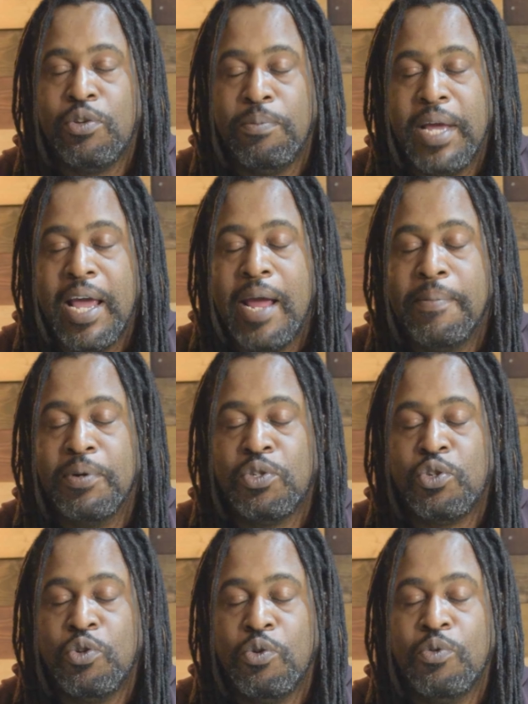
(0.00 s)
to be able
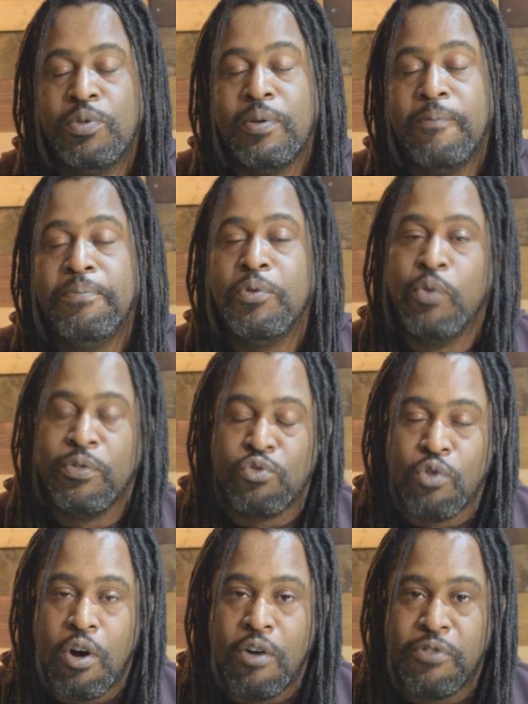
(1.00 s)
to
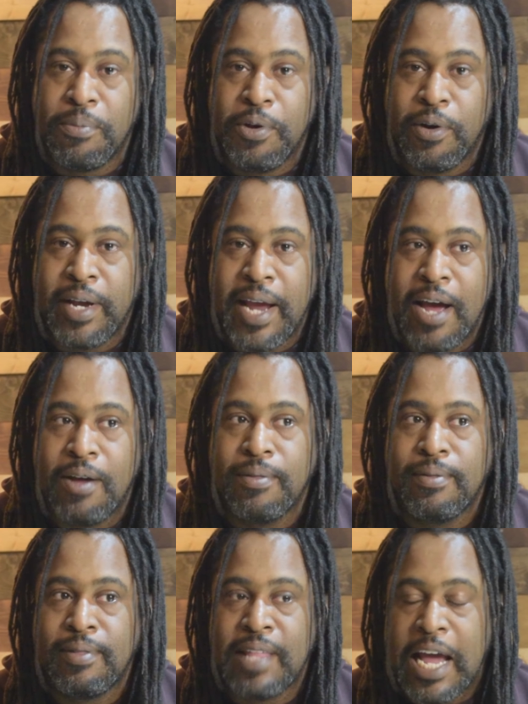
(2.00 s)
withdraw from your account,